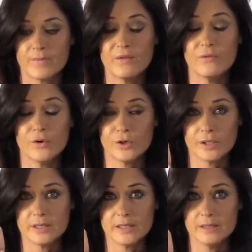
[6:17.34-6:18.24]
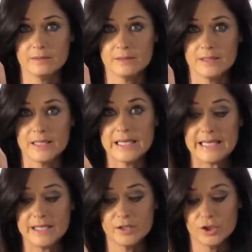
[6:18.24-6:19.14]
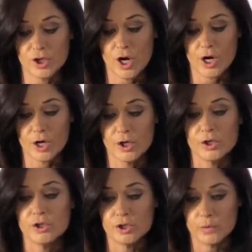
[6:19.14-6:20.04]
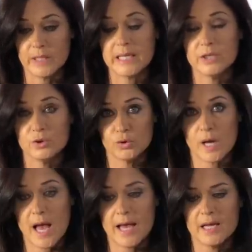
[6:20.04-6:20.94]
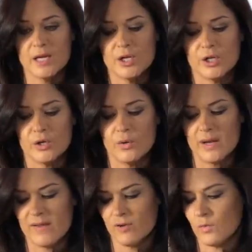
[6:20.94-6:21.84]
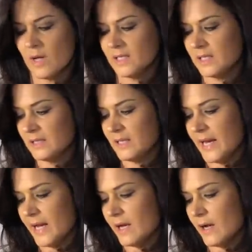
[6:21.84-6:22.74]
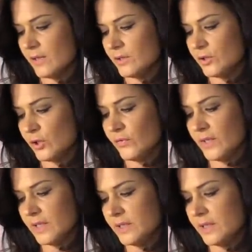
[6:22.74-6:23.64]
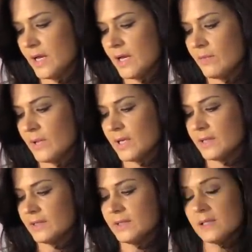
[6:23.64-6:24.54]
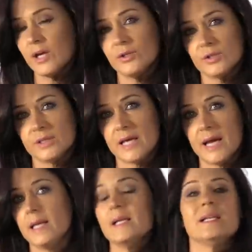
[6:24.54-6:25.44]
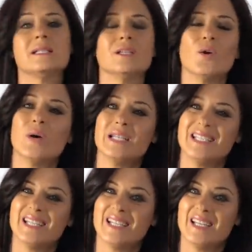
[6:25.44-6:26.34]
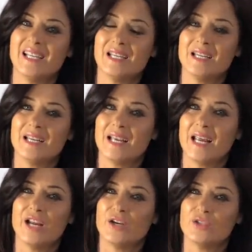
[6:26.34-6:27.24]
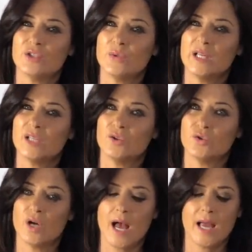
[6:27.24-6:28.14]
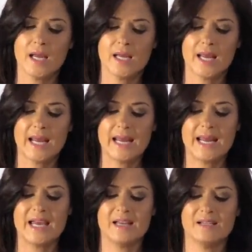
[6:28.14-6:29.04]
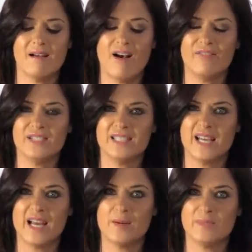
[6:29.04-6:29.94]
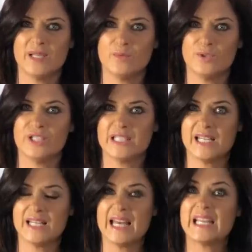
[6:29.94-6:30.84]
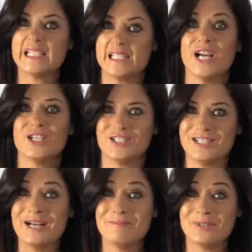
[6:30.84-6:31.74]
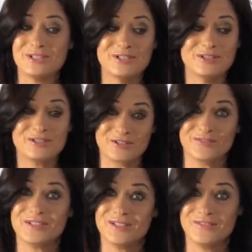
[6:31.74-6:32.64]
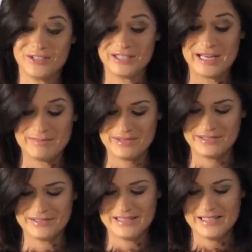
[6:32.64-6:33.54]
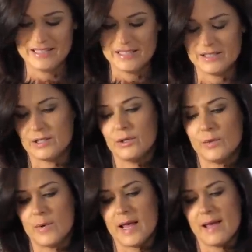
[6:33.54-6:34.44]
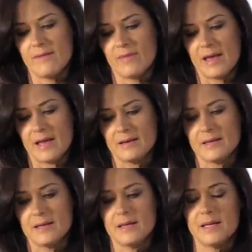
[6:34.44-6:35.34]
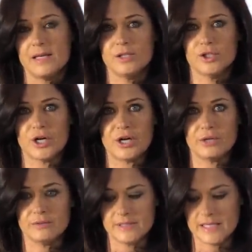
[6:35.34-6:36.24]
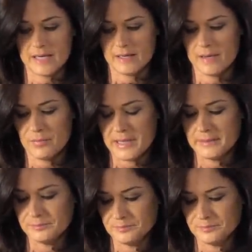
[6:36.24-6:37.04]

vertically in a jar so it can dry. You don't ever want to lay it on a surface, because this underside isn't going to get any air so it can dry, and oftentimes it will just get like suction cupped to the surface of your table. So you want to have that in a jar standing upright.